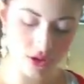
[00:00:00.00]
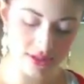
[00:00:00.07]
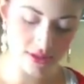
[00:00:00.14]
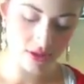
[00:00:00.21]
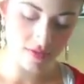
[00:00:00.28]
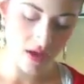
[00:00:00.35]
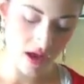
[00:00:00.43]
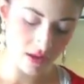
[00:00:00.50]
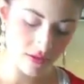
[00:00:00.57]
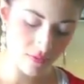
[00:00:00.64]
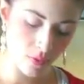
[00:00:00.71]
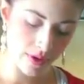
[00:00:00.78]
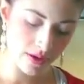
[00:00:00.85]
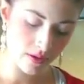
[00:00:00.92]
drizzle of
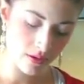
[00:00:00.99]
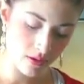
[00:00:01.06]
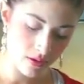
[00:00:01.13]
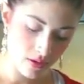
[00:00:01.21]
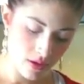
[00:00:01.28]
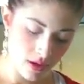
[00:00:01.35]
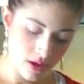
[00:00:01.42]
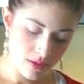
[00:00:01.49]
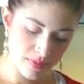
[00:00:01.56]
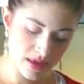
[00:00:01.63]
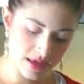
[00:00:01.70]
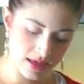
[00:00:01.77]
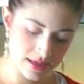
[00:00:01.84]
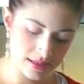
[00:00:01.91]
olive oil
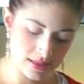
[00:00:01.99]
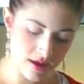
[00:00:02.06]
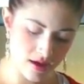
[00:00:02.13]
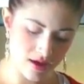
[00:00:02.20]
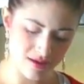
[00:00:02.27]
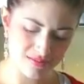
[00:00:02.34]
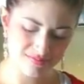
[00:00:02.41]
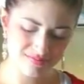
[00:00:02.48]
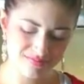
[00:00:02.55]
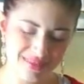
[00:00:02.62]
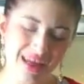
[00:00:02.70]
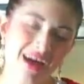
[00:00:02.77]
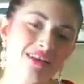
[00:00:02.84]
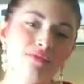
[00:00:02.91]
because um,
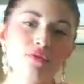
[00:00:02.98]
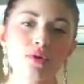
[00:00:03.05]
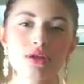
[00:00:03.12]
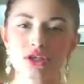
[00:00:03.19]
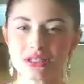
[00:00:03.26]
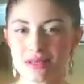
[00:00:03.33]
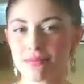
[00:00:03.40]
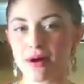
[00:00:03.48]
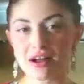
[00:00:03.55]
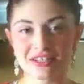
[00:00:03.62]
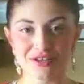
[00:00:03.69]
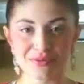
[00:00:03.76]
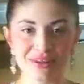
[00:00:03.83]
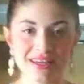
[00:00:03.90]
the olive oil just
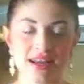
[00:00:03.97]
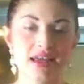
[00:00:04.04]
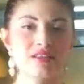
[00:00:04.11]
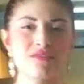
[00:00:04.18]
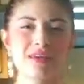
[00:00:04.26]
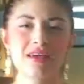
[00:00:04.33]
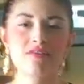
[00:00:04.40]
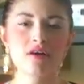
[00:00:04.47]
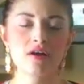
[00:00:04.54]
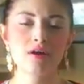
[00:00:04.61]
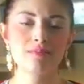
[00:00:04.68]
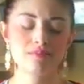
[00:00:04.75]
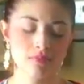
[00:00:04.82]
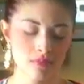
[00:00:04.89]
imparts a really nice
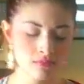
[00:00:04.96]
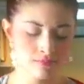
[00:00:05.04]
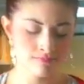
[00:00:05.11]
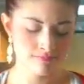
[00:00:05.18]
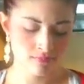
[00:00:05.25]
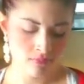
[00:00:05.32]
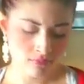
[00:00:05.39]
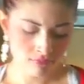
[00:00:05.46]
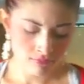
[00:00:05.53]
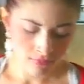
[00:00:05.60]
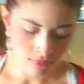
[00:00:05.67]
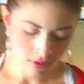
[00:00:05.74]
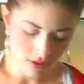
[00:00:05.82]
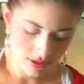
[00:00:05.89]
flavor.
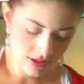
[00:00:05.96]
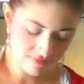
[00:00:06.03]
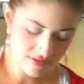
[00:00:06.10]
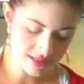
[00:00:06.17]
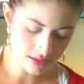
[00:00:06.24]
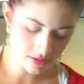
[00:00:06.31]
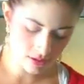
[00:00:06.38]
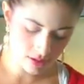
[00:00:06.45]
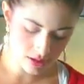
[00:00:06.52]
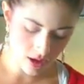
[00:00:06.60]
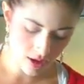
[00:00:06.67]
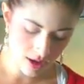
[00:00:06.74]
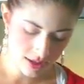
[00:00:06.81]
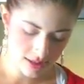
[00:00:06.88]
Give these a little
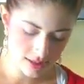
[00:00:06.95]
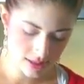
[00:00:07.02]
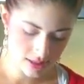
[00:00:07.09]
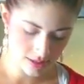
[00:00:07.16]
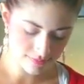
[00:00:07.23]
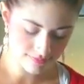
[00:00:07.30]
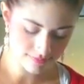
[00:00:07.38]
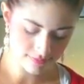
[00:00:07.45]
toss.